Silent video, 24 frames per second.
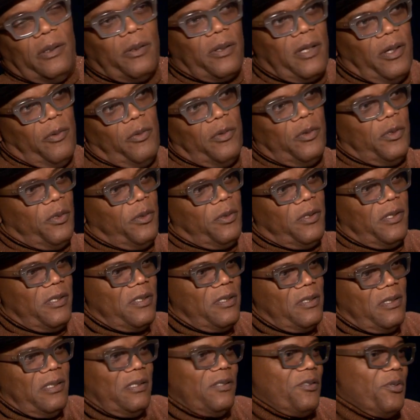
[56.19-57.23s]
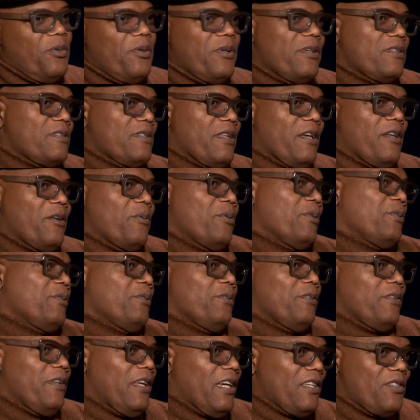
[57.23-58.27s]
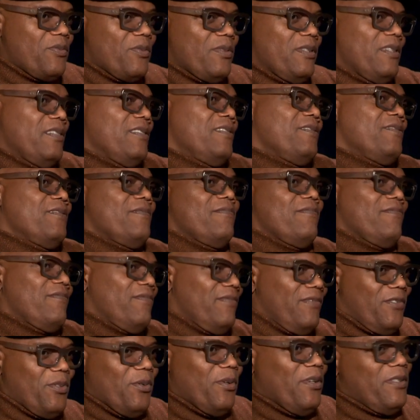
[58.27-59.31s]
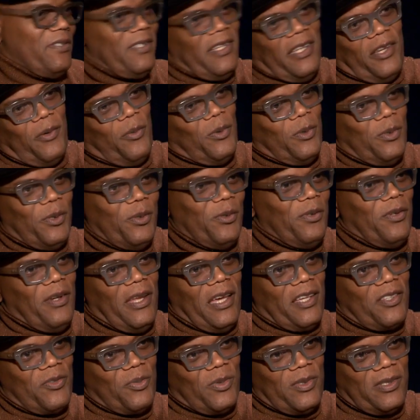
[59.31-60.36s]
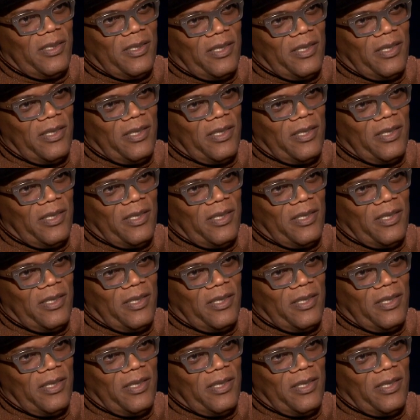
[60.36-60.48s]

okay, we'll do this, and then 2 years later we'll do the next one, and 2 years later we'll do the next one.